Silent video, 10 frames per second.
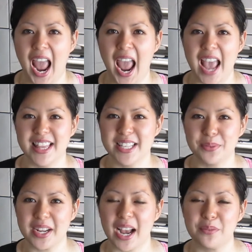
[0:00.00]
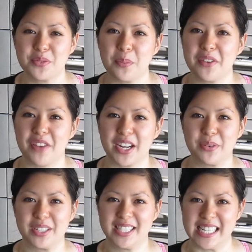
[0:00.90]
and this one comes from my friend
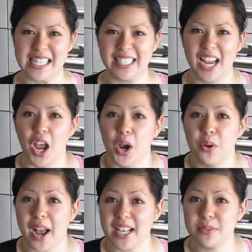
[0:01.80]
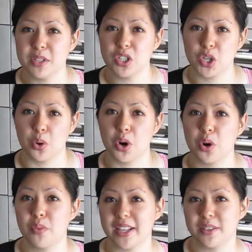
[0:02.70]
Christine, who asked me to show her
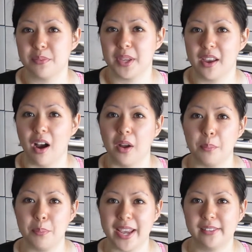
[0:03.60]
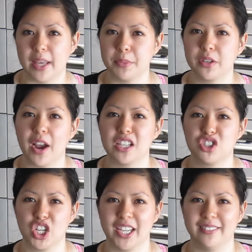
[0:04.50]
a recipe on baked lemongrass
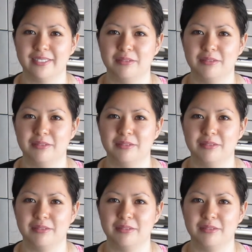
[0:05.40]
chicken.